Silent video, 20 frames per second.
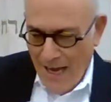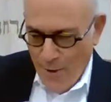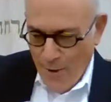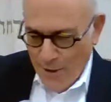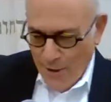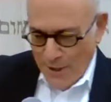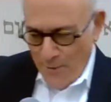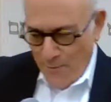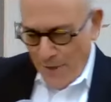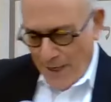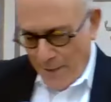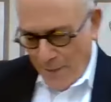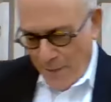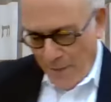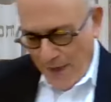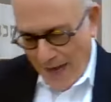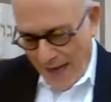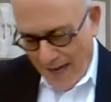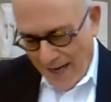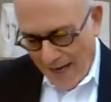I also want to
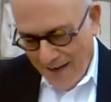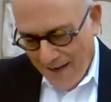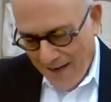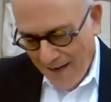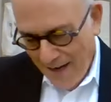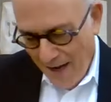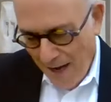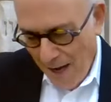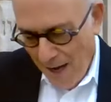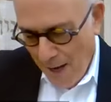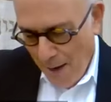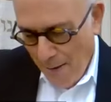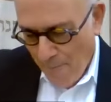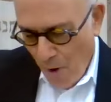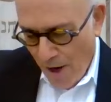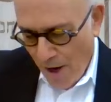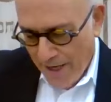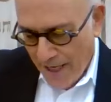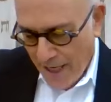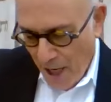thank
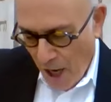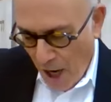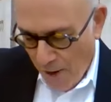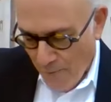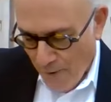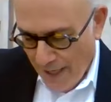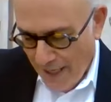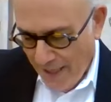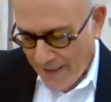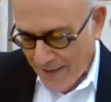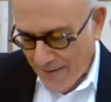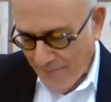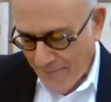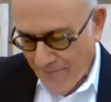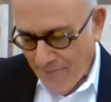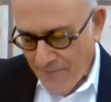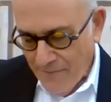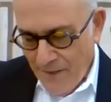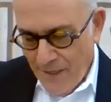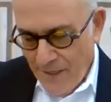Marty and Irene
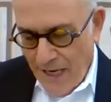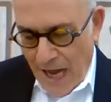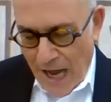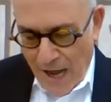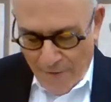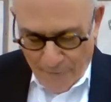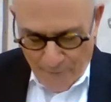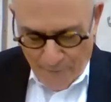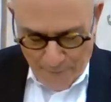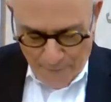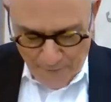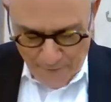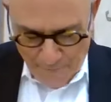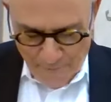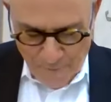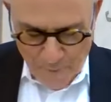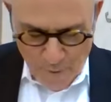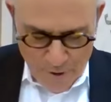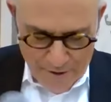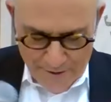Kaufman
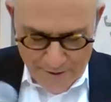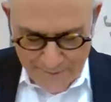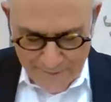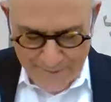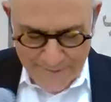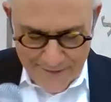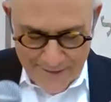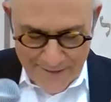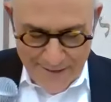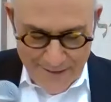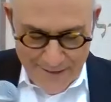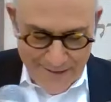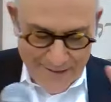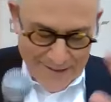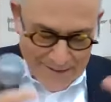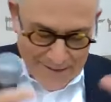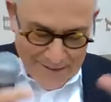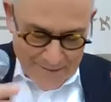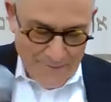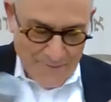for
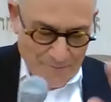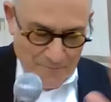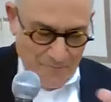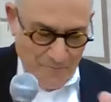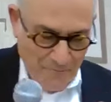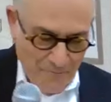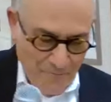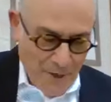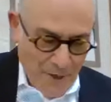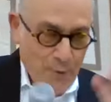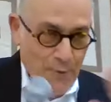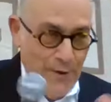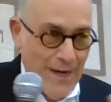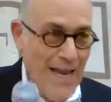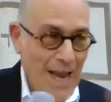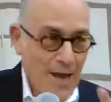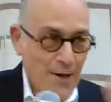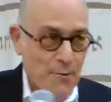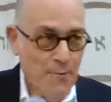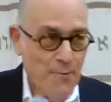
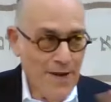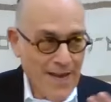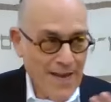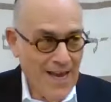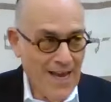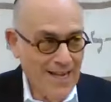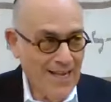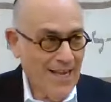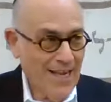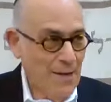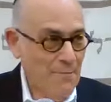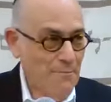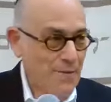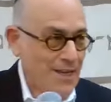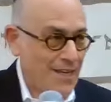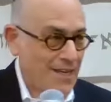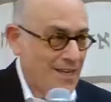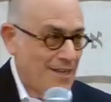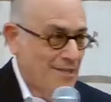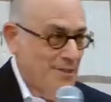figuring out a way how to get
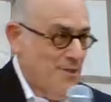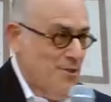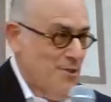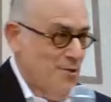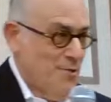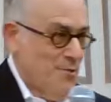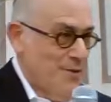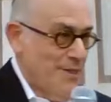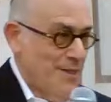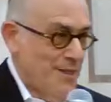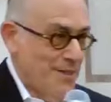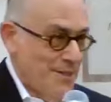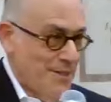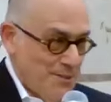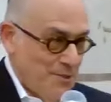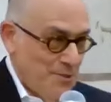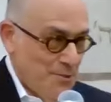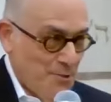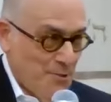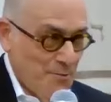me
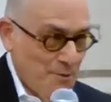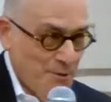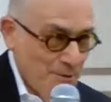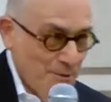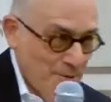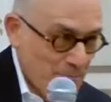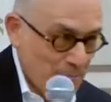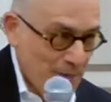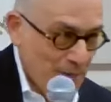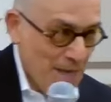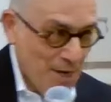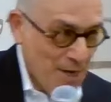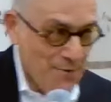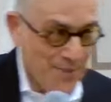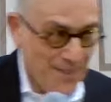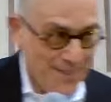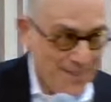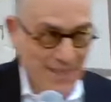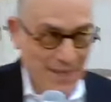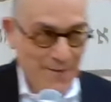to be
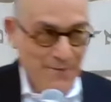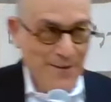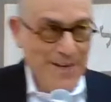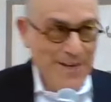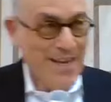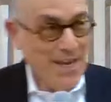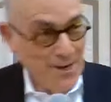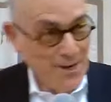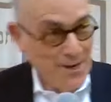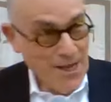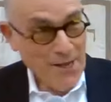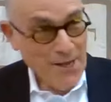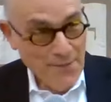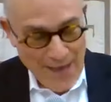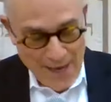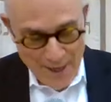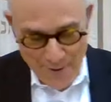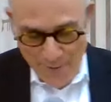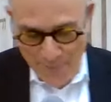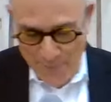here this evening, and I
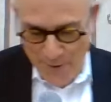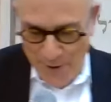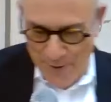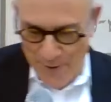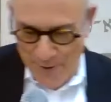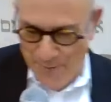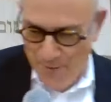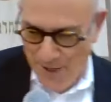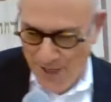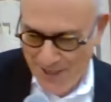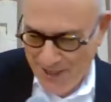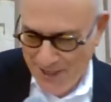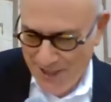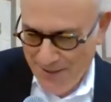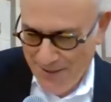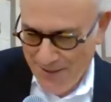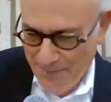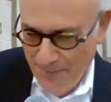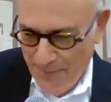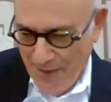thank you very
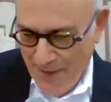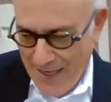much.